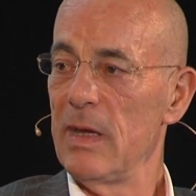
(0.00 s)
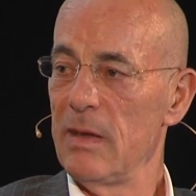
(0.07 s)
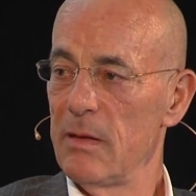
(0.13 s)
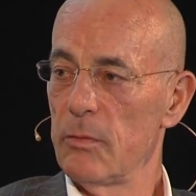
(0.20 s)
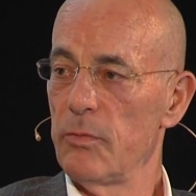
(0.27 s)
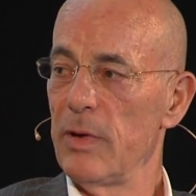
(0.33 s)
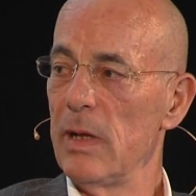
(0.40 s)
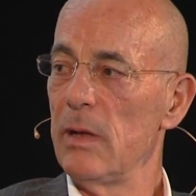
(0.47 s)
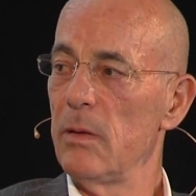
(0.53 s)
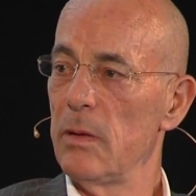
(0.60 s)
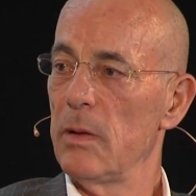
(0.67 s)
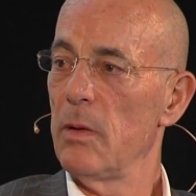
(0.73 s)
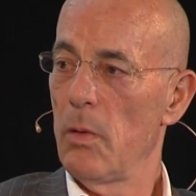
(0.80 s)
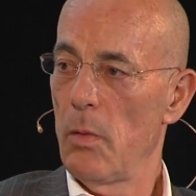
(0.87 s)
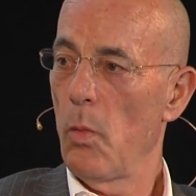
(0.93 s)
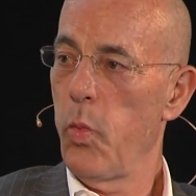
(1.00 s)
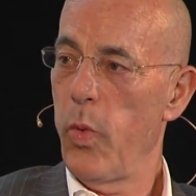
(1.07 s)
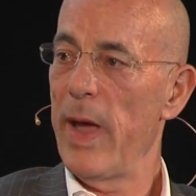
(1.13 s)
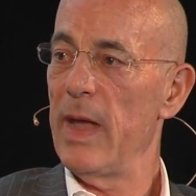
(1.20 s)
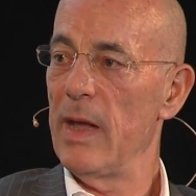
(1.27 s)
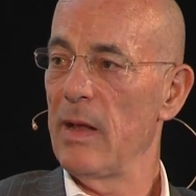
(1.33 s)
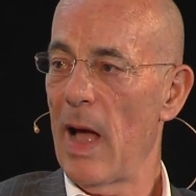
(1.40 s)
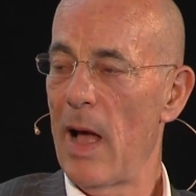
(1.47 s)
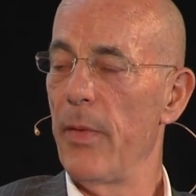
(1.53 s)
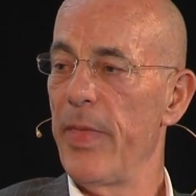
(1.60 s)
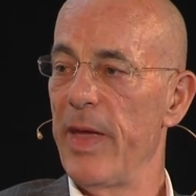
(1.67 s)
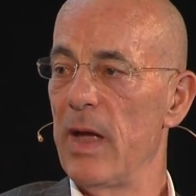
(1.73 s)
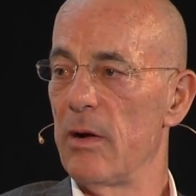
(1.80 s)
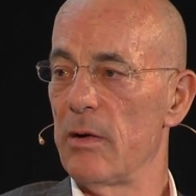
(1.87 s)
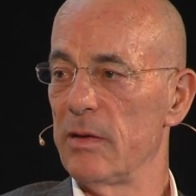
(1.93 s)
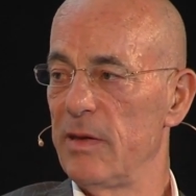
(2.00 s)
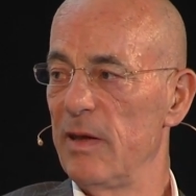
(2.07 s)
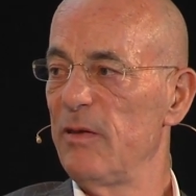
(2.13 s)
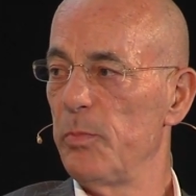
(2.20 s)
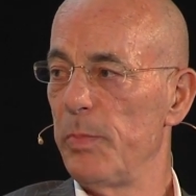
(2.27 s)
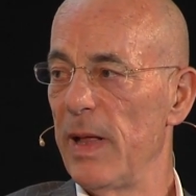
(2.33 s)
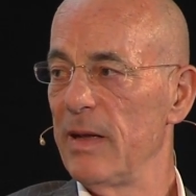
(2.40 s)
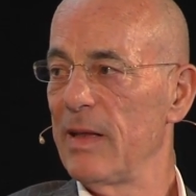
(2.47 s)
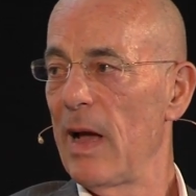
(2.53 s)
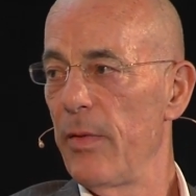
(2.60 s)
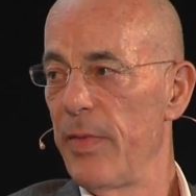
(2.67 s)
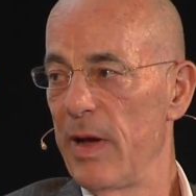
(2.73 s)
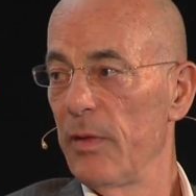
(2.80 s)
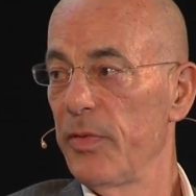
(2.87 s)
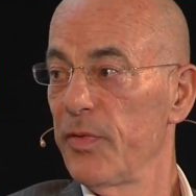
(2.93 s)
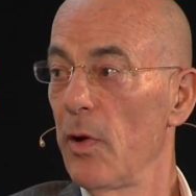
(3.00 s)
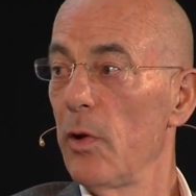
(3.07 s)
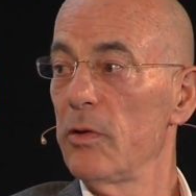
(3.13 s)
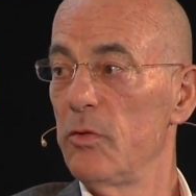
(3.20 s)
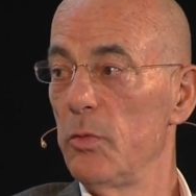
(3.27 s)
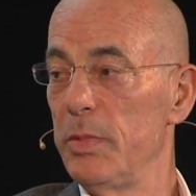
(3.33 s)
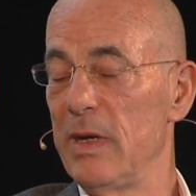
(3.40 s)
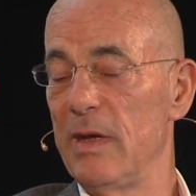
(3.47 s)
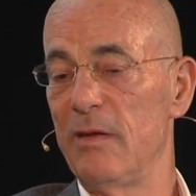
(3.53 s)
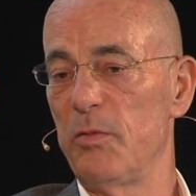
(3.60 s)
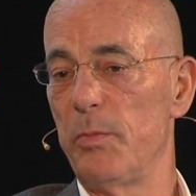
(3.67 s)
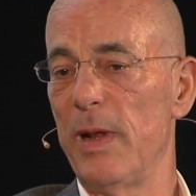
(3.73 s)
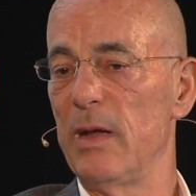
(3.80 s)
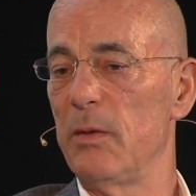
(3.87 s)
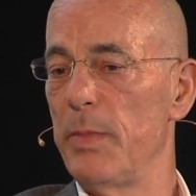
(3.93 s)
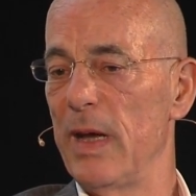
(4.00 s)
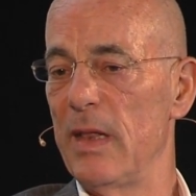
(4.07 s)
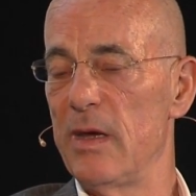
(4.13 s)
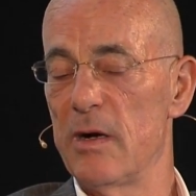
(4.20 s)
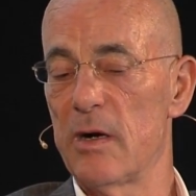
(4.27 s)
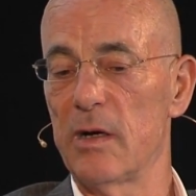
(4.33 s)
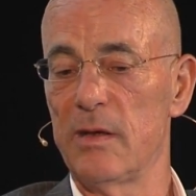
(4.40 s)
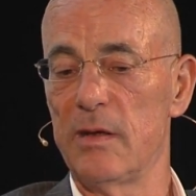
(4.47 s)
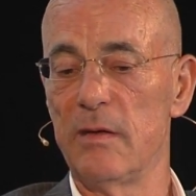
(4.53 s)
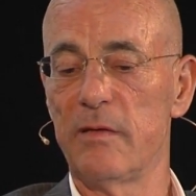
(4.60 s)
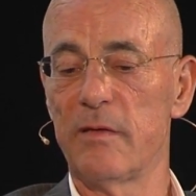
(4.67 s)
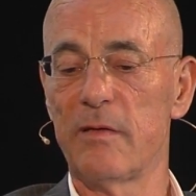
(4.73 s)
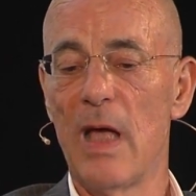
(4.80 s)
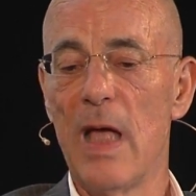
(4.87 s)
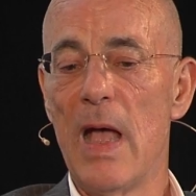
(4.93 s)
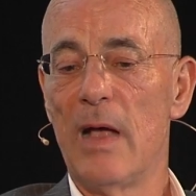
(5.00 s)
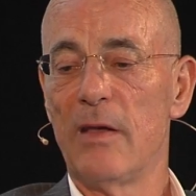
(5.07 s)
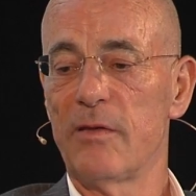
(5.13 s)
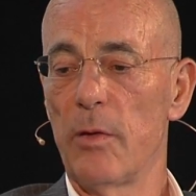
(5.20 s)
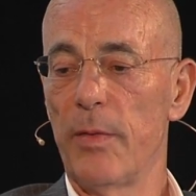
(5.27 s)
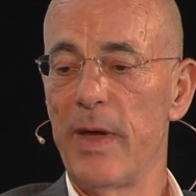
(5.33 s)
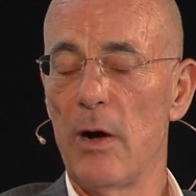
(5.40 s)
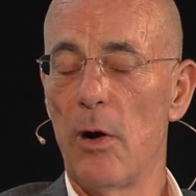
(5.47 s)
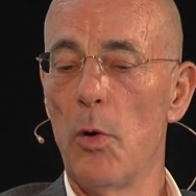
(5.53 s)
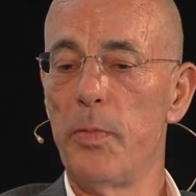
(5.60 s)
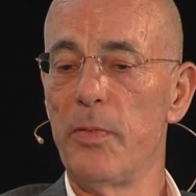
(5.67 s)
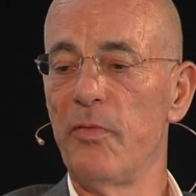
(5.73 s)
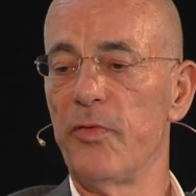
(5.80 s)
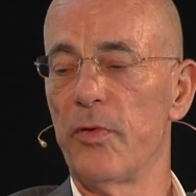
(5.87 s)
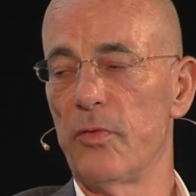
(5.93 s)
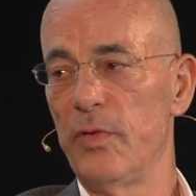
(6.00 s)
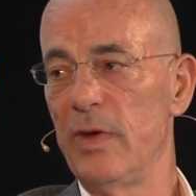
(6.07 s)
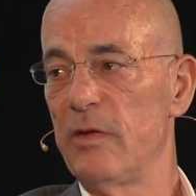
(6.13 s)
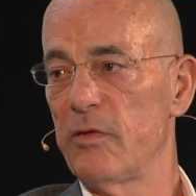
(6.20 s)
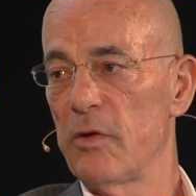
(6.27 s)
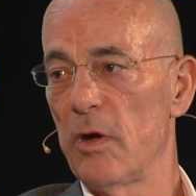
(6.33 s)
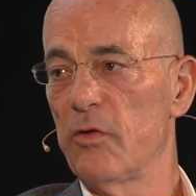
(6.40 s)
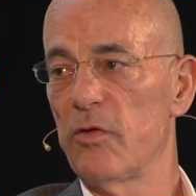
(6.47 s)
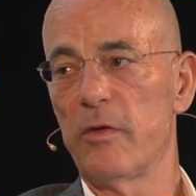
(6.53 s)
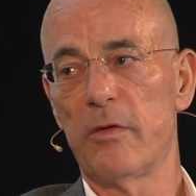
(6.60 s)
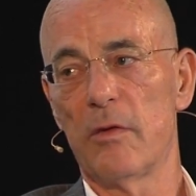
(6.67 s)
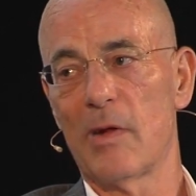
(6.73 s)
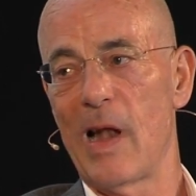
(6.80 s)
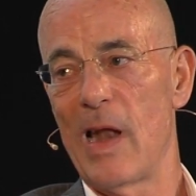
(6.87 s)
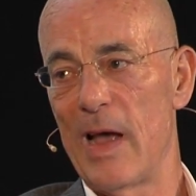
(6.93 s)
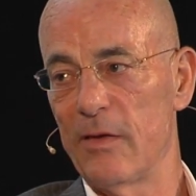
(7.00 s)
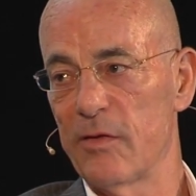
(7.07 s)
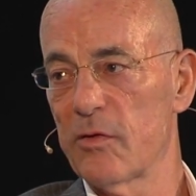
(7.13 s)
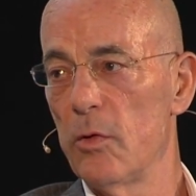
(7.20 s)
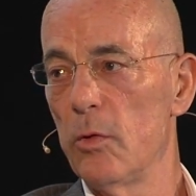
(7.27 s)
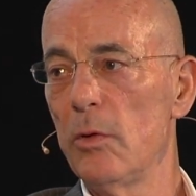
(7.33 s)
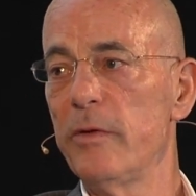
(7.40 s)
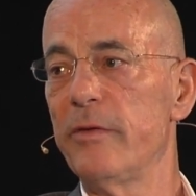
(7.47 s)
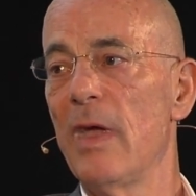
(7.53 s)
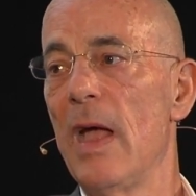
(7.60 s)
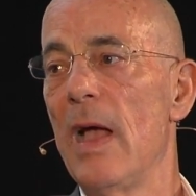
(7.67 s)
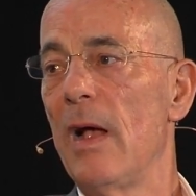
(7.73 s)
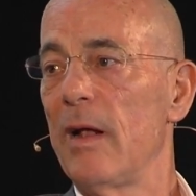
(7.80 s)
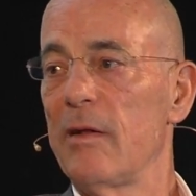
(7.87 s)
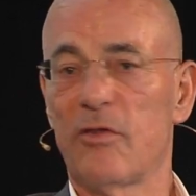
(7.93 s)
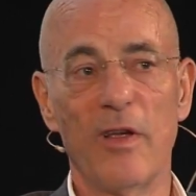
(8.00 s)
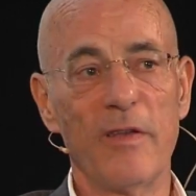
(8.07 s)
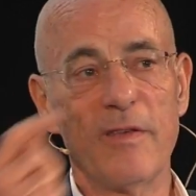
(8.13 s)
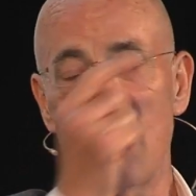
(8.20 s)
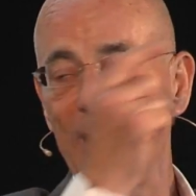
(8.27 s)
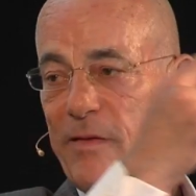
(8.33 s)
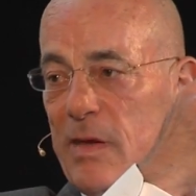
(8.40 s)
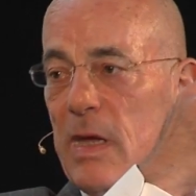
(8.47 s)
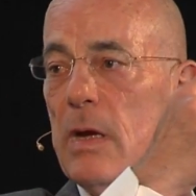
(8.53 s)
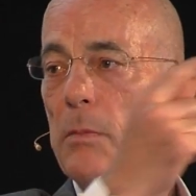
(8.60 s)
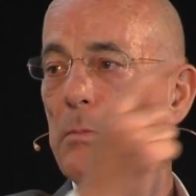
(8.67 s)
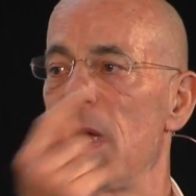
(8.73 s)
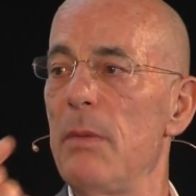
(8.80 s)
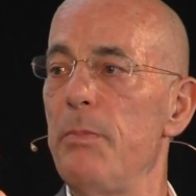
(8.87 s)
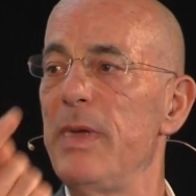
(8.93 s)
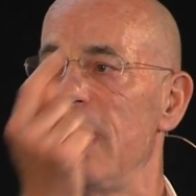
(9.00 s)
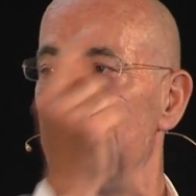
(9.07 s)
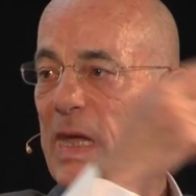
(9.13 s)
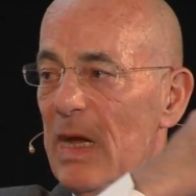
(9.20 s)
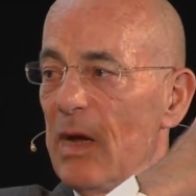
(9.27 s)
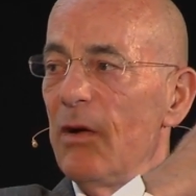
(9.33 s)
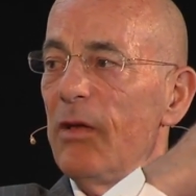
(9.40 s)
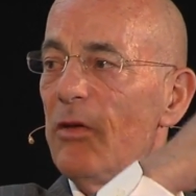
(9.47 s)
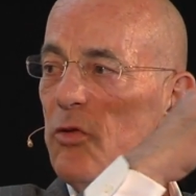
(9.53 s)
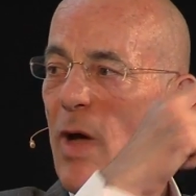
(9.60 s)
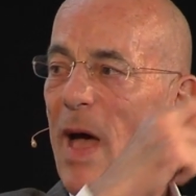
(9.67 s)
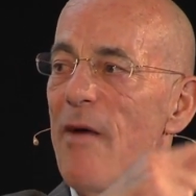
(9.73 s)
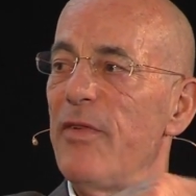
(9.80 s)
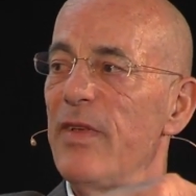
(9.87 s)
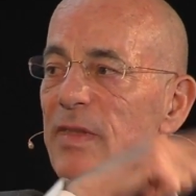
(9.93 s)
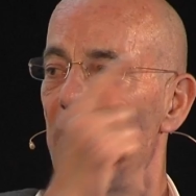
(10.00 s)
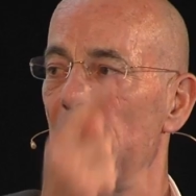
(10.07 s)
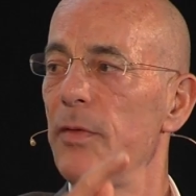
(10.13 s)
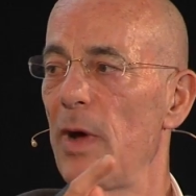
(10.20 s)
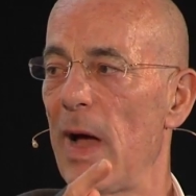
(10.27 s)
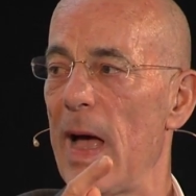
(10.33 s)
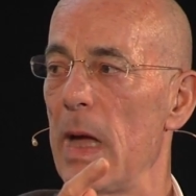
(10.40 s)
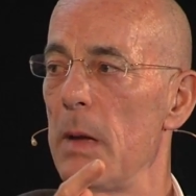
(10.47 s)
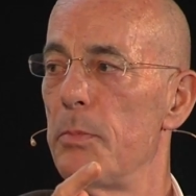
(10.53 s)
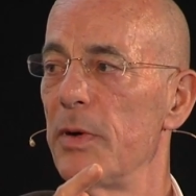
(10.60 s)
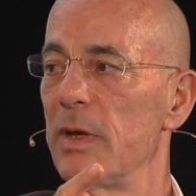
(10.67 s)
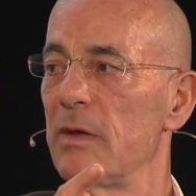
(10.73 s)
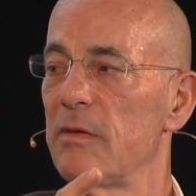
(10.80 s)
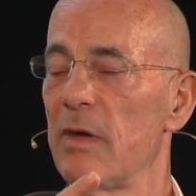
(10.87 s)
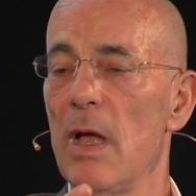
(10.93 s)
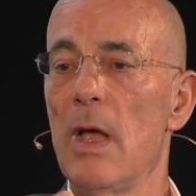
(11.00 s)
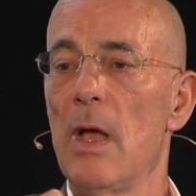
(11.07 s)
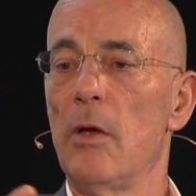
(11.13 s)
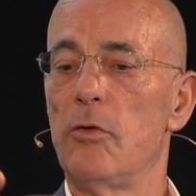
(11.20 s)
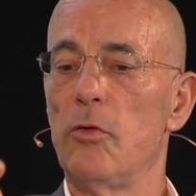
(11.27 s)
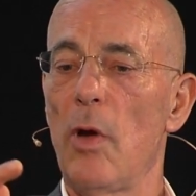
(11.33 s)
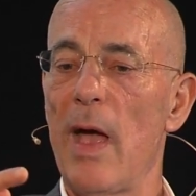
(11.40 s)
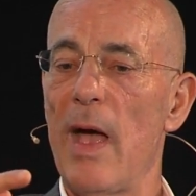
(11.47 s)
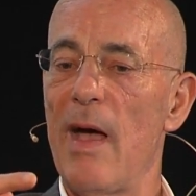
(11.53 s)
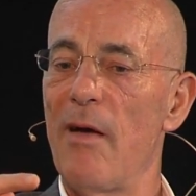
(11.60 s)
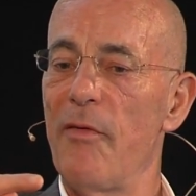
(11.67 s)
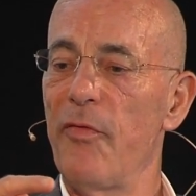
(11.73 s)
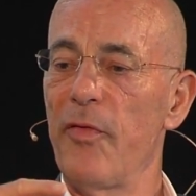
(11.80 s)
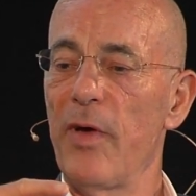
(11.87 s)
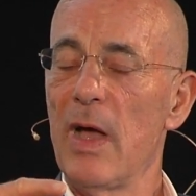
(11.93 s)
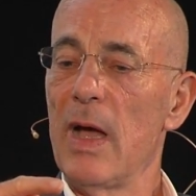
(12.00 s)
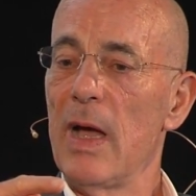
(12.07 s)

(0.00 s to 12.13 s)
in the real way, how they are displayed, how they are thought to be displayed by the artists. So they are open for researchers or class schools, just as here. Maybe here you have another hybrid. You have,